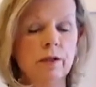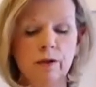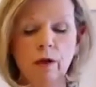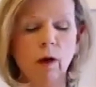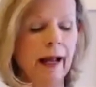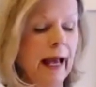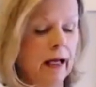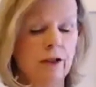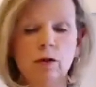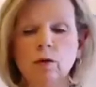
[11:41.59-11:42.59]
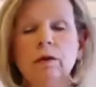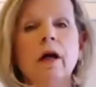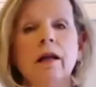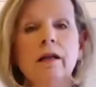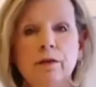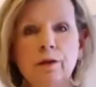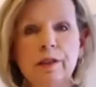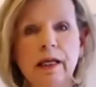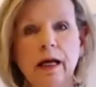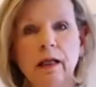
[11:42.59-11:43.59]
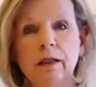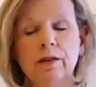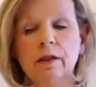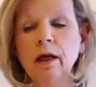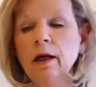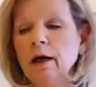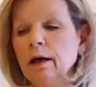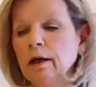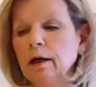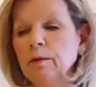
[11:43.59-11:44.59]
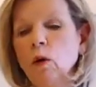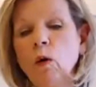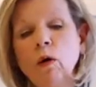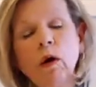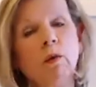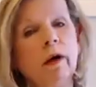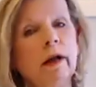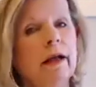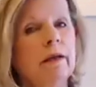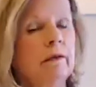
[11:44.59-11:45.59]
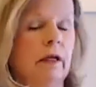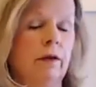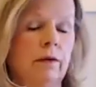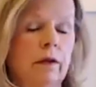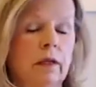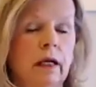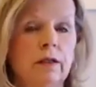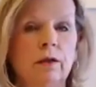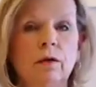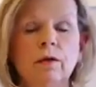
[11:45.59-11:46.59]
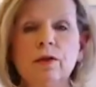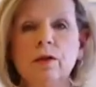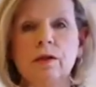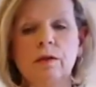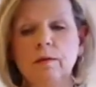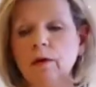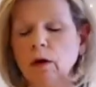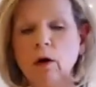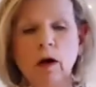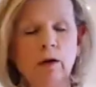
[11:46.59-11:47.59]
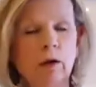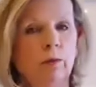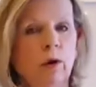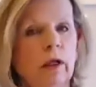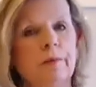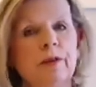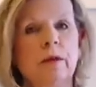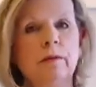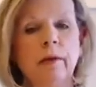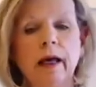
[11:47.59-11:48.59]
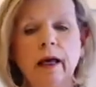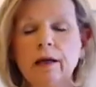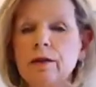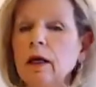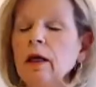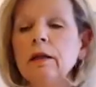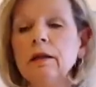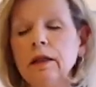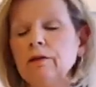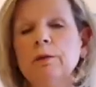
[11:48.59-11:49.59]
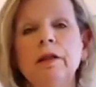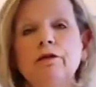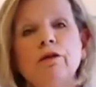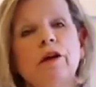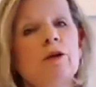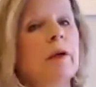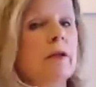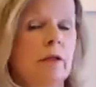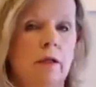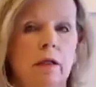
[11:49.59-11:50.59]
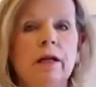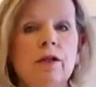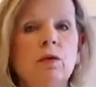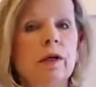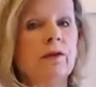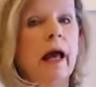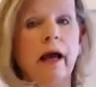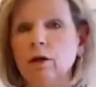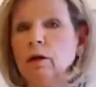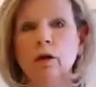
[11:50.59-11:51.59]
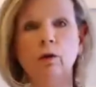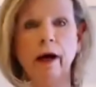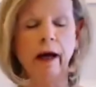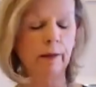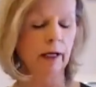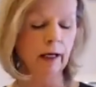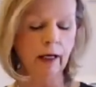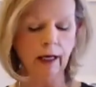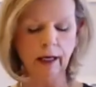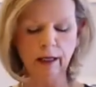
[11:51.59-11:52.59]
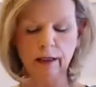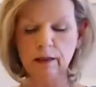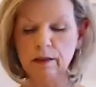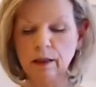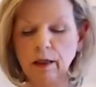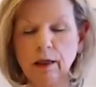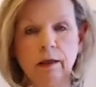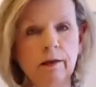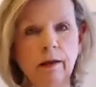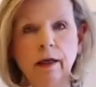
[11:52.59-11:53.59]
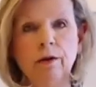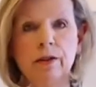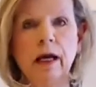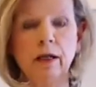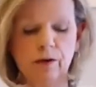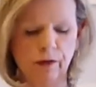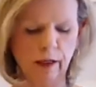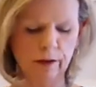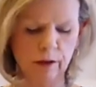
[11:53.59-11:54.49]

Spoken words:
So I add it to a lot of different salads. Or the other thing that I do is just, you know, hard cook, boil up some eggs, leave them in the fridge, because it's a nice quick snack you can grab, and you're satisfied.